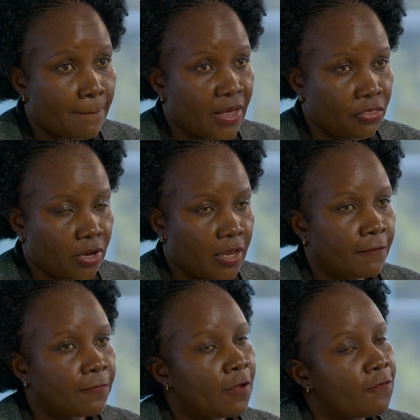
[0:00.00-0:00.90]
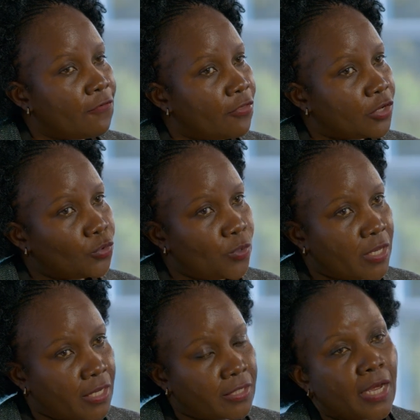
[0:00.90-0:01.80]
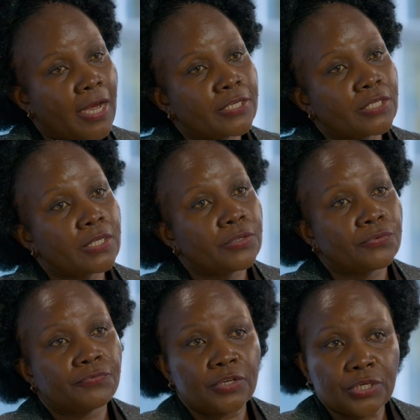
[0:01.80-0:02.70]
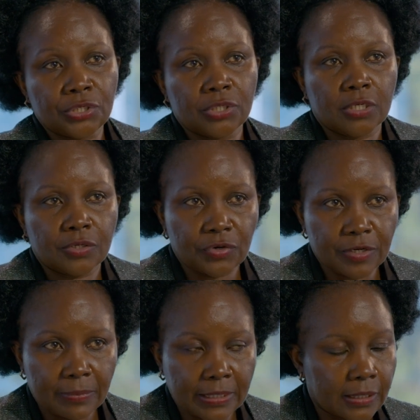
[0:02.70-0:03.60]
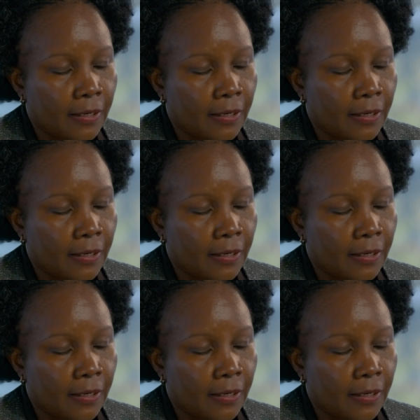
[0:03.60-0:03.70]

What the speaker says: monthly for the 2 years until you finish treatment.